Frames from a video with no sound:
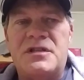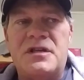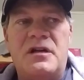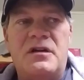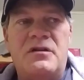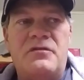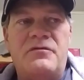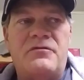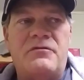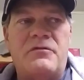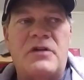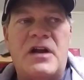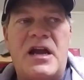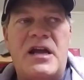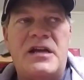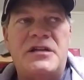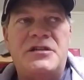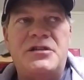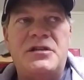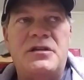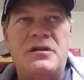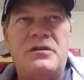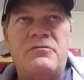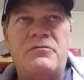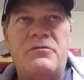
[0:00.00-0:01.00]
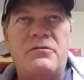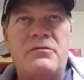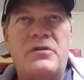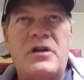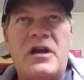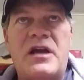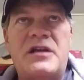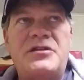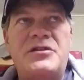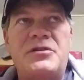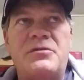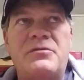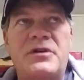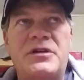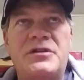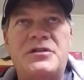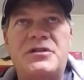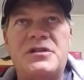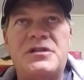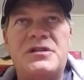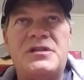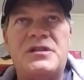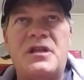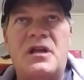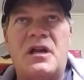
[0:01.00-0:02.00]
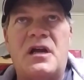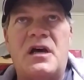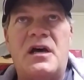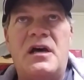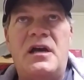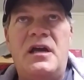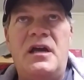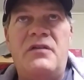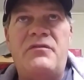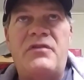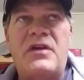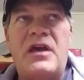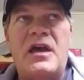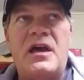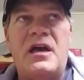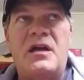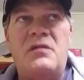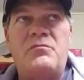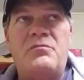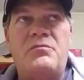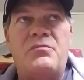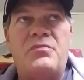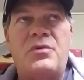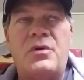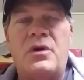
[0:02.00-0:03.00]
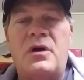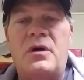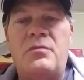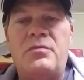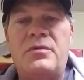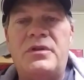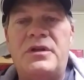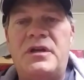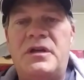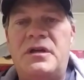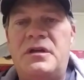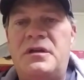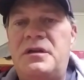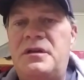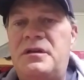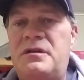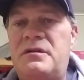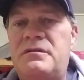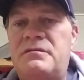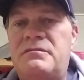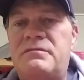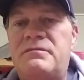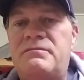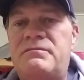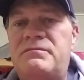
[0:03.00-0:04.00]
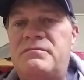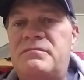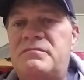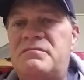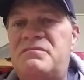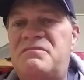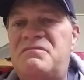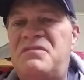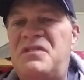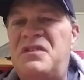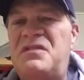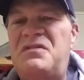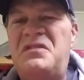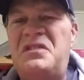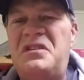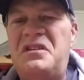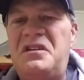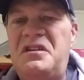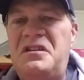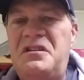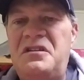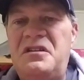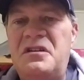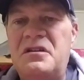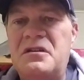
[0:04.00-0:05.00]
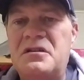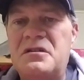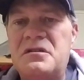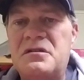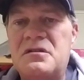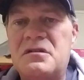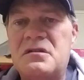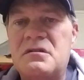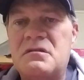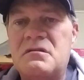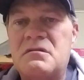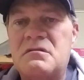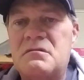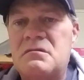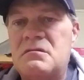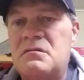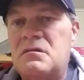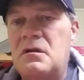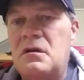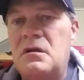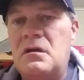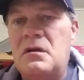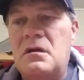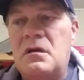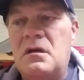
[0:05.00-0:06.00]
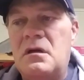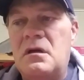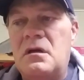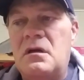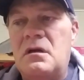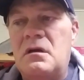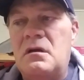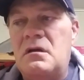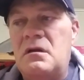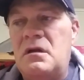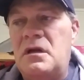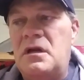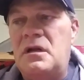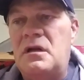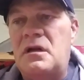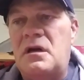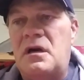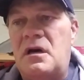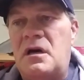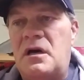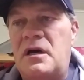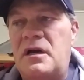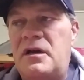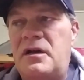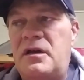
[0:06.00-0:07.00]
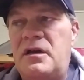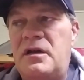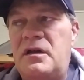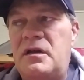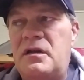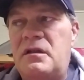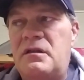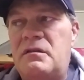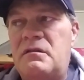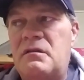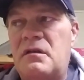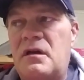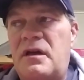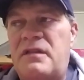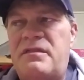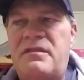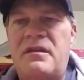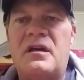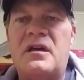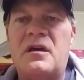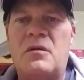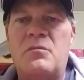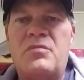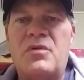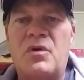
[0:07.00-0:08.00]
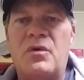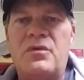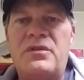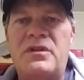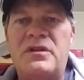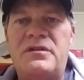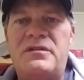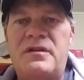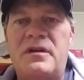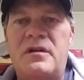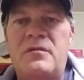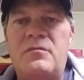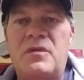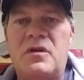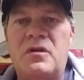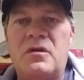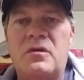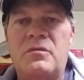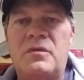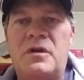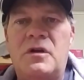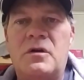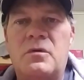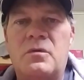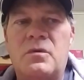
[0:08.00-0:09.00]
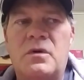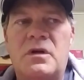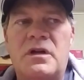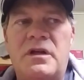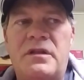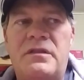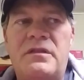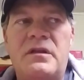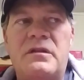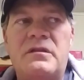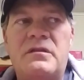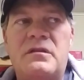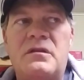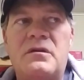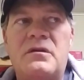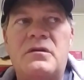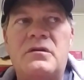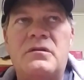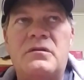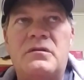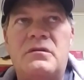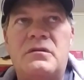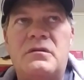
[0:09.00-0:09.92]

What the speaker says: of ratchet wrenches that I have had probably 15 years, and I think I broke the 10mm one. I think the